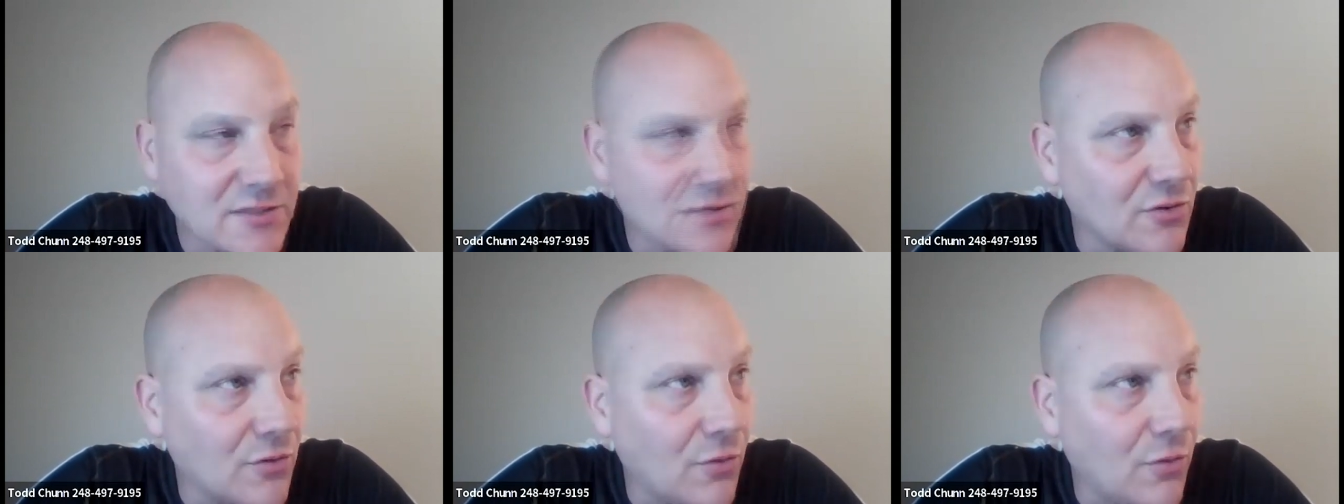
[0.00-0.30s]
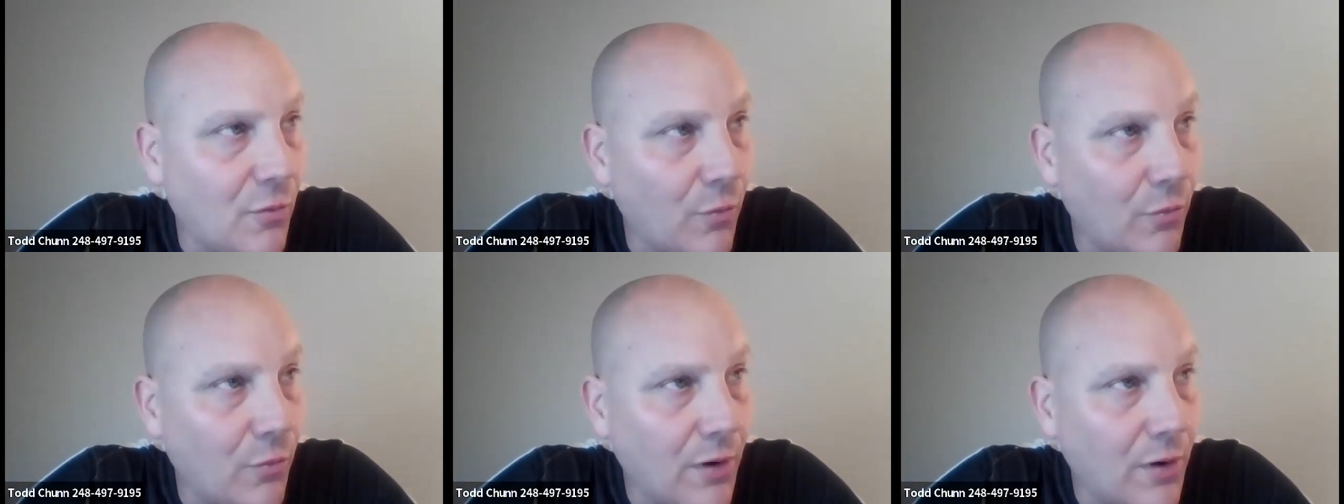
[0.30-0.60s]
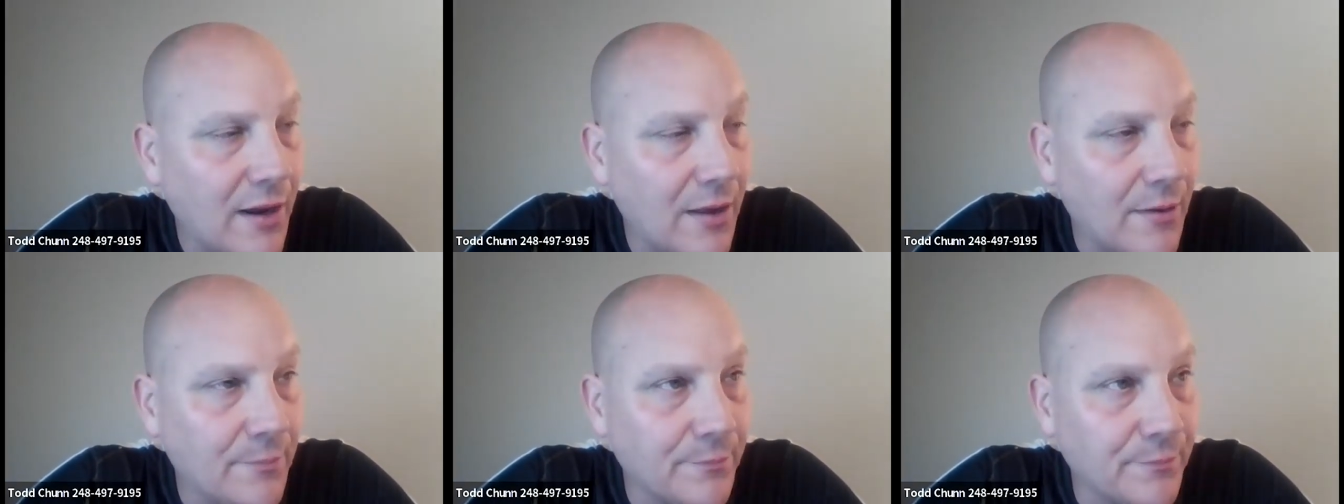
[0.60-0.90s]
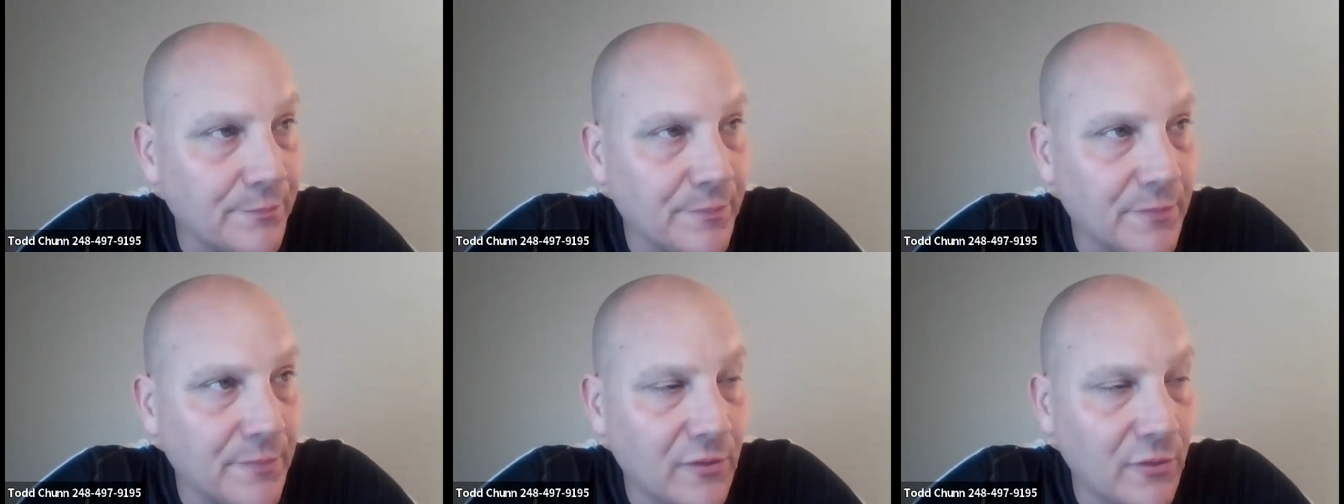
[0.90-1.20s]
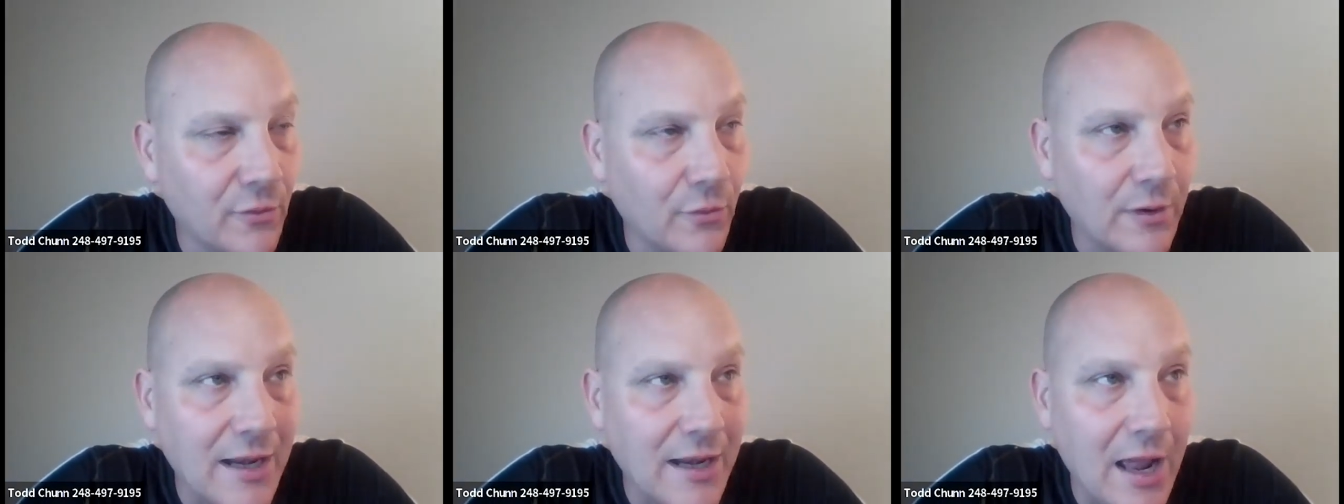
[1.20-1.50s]
So what I'm
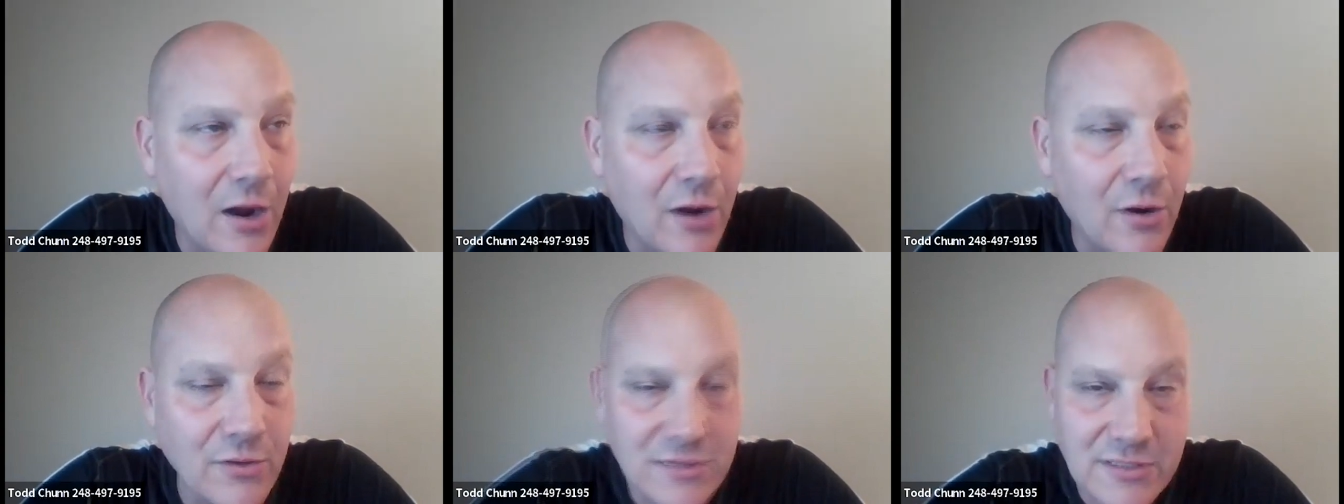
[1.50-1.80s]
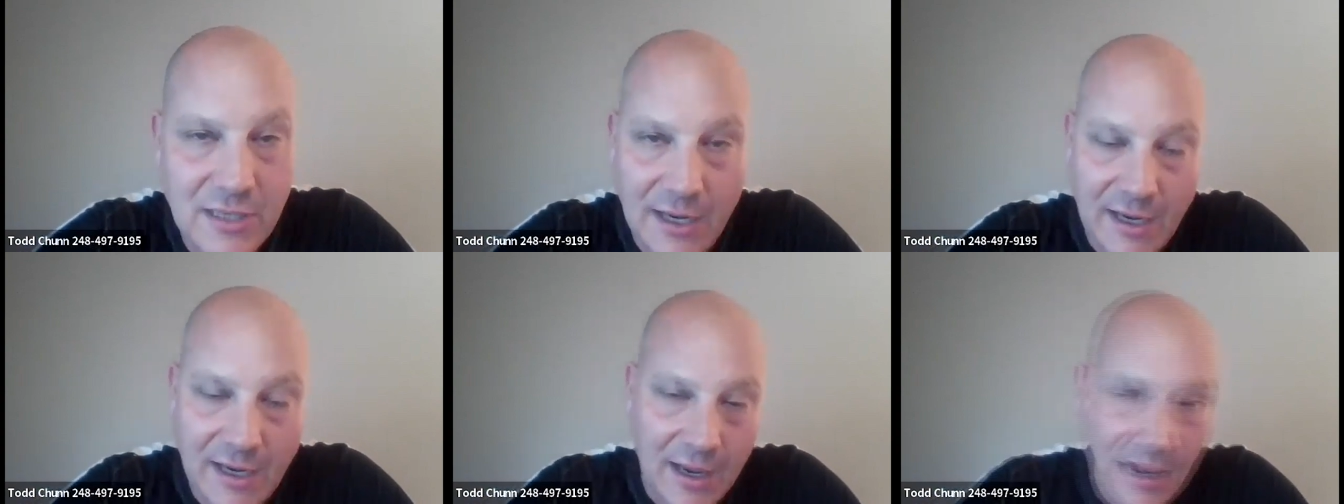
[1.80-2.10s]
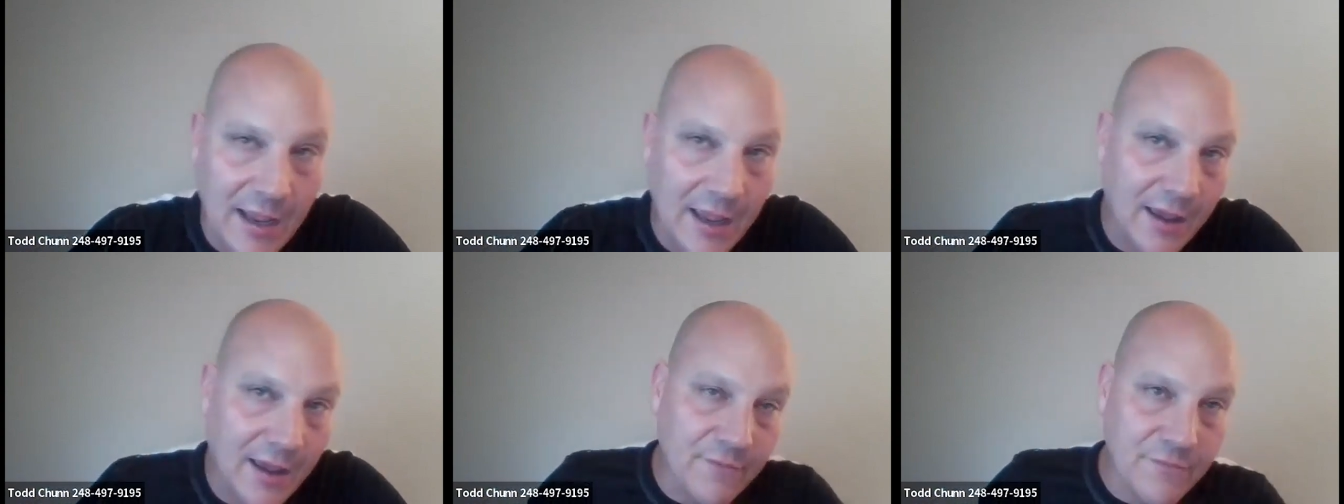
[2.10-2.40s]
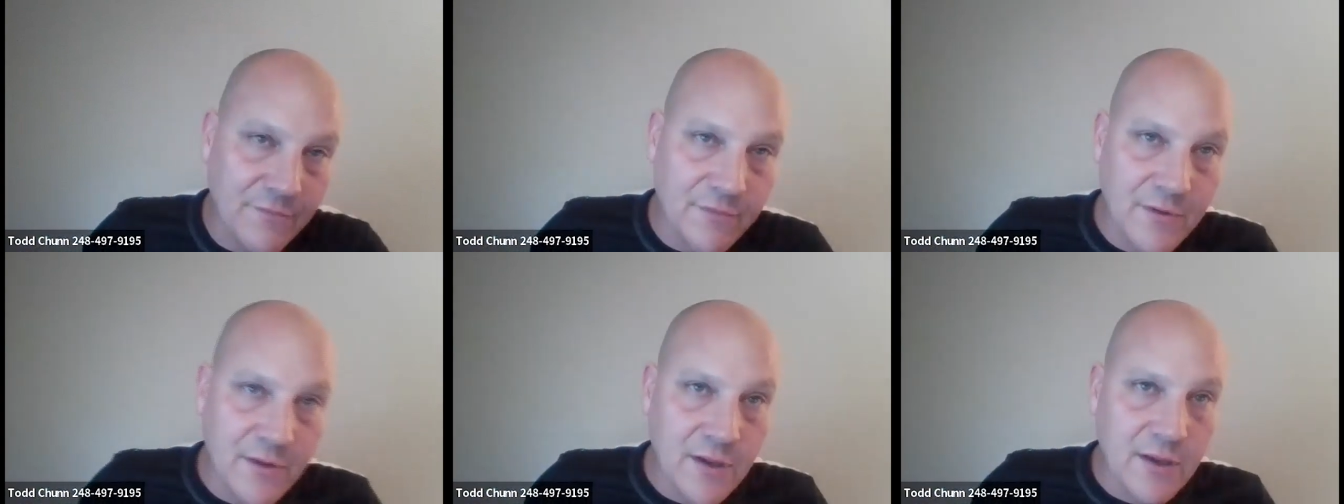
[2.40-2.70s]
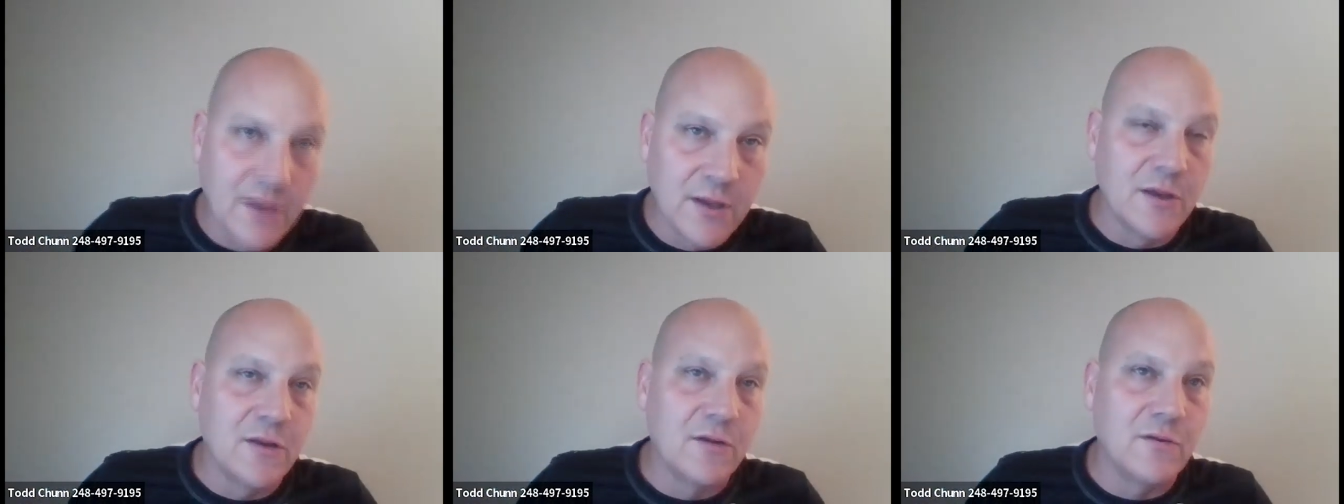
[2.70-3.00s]
doing now is I have
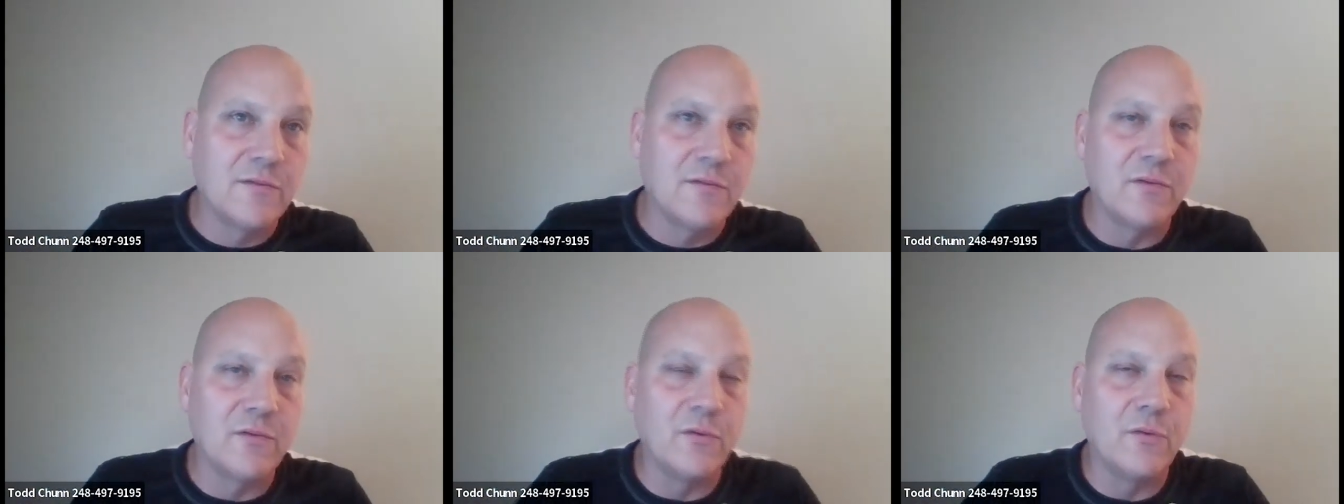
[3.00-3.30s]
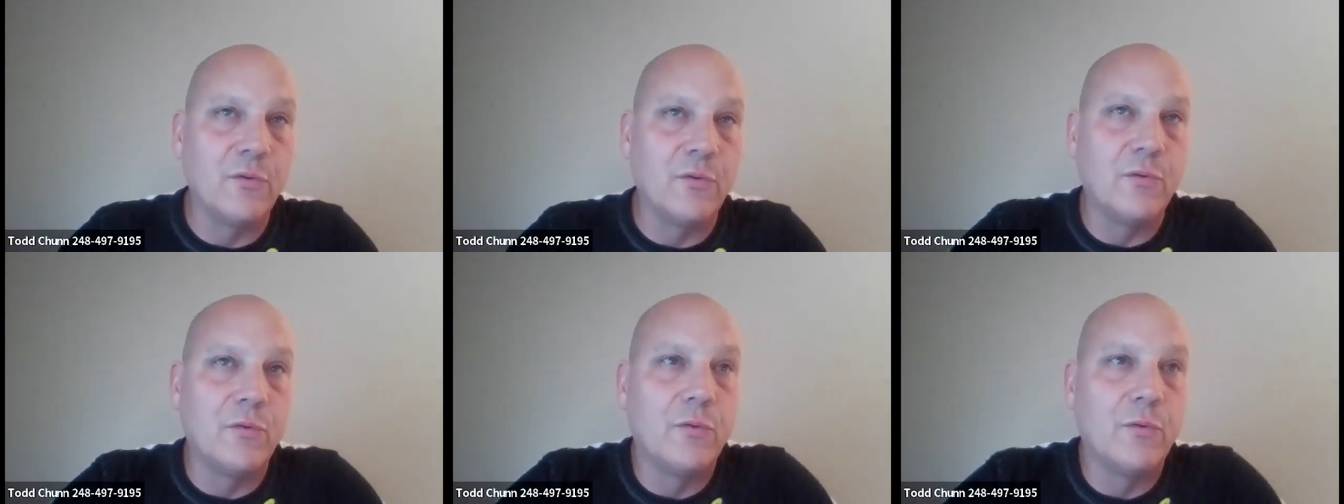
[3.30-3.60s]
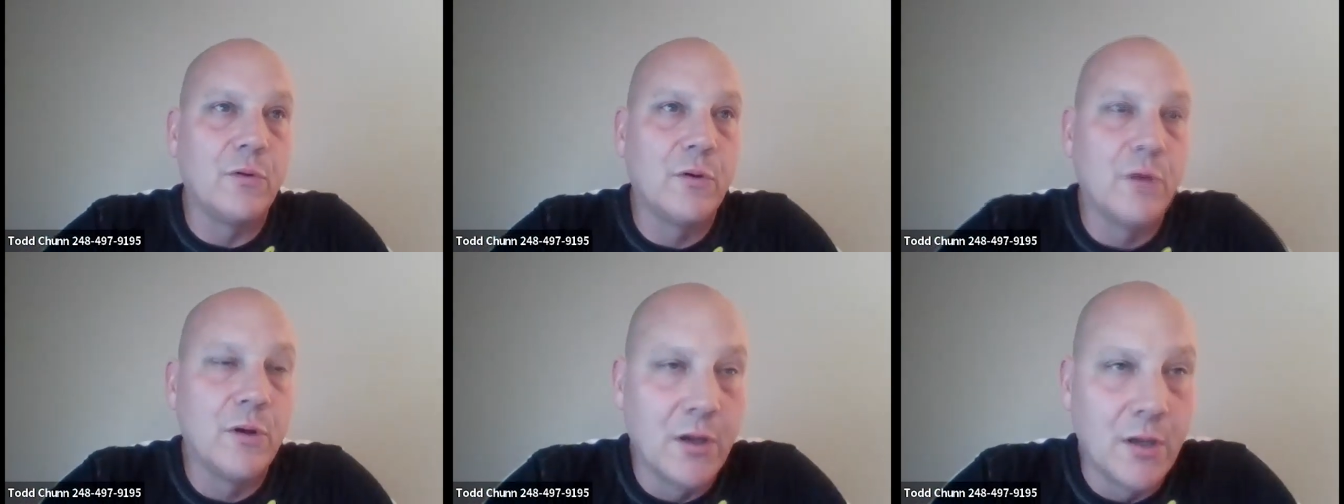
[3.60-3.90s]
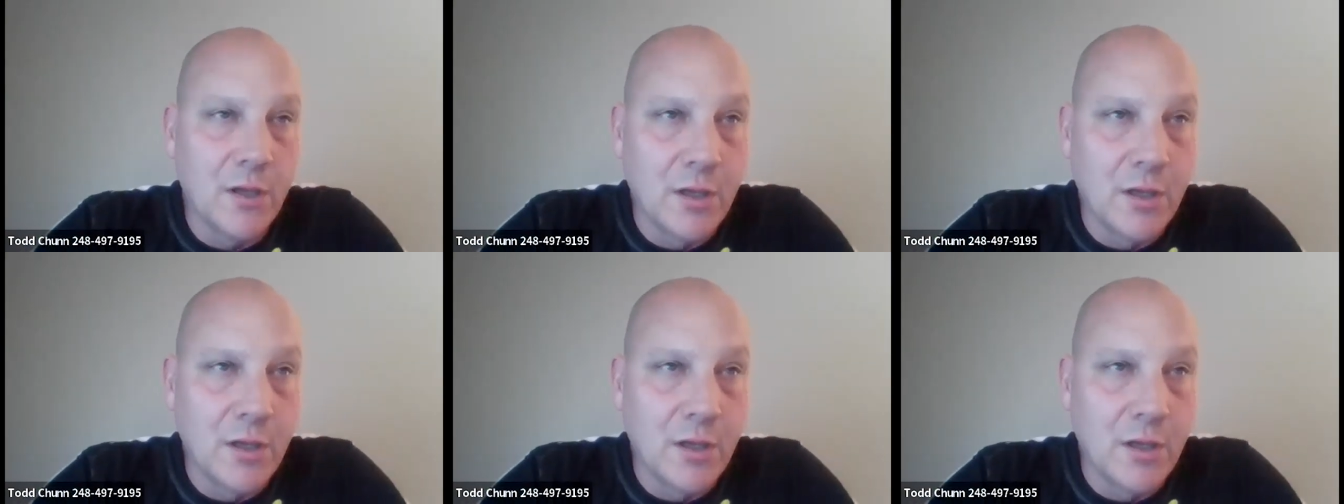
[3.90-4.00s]
two